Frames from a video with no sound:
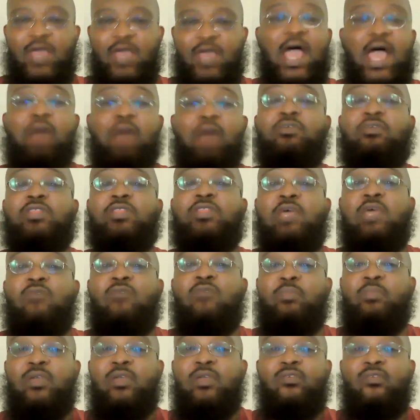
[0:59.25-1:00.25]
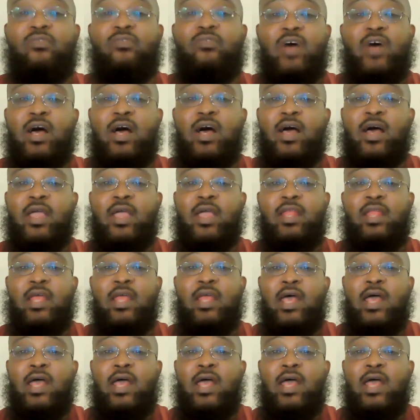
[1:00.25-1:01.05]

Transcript: Everything will be fine.